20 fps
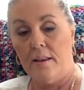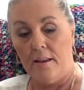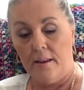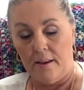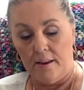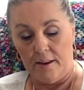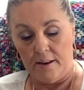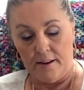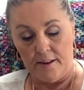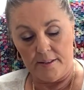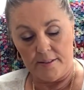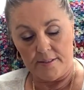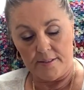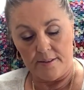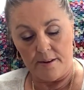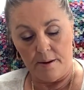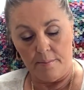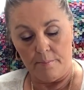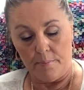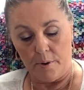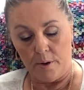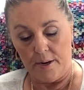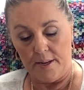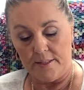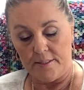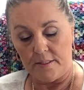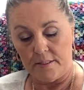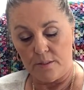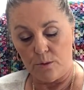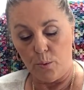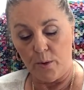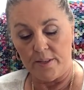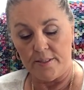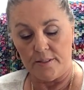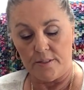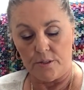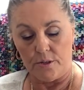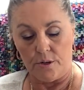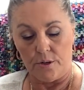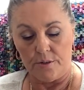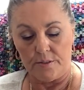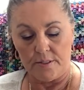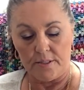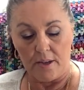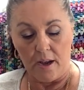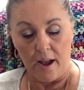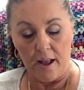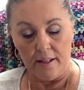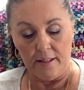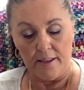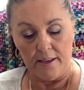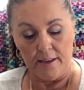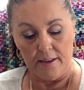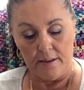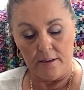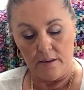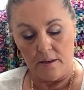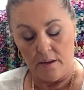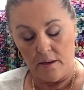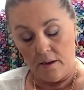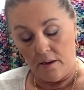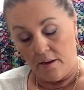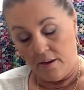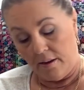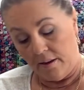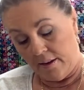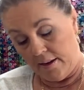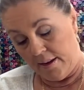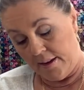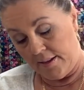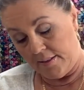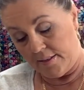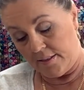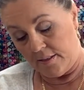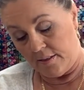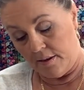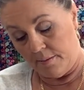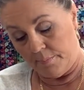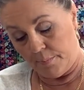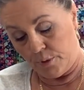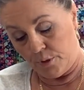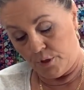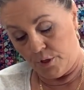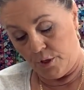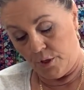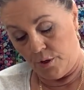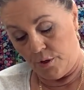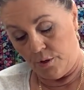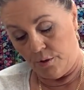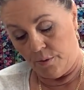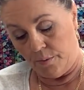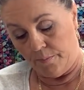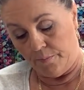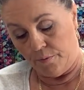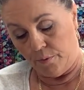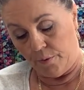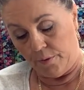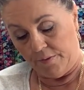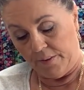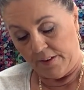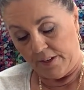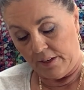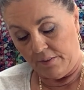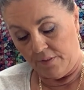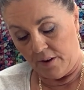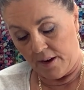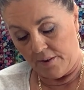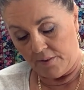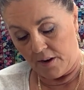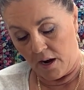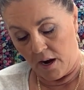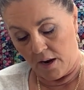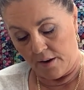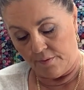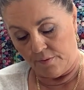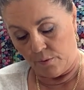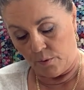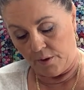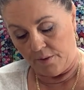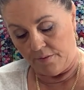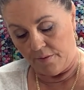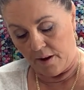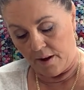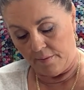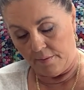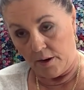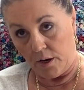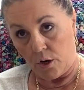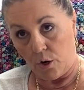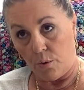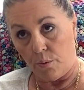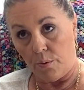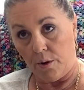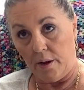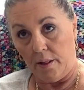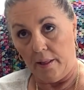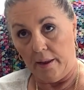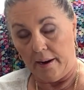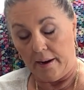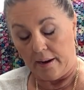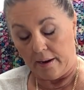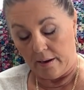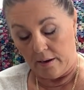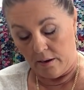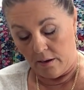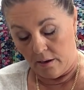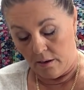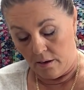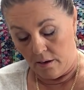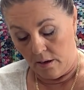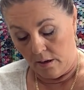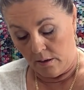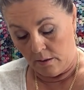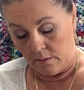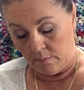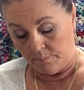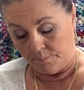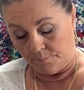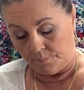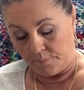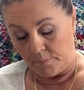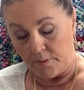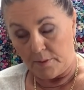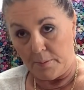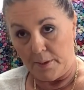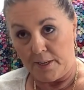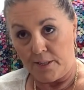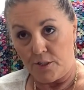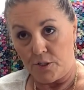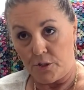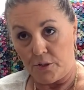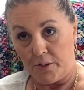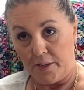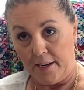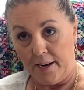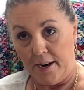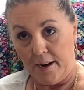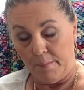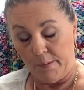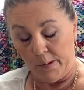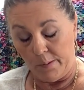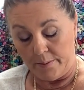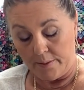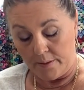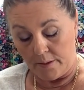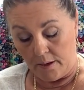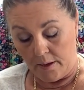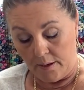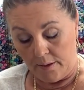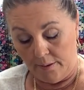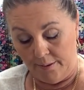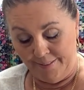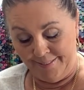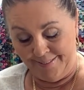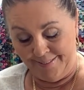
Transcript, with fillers: And it's number, it's Twister, solid it's a number two, 55 cotton, 45 acrylic. I'm just making sure the camera was on.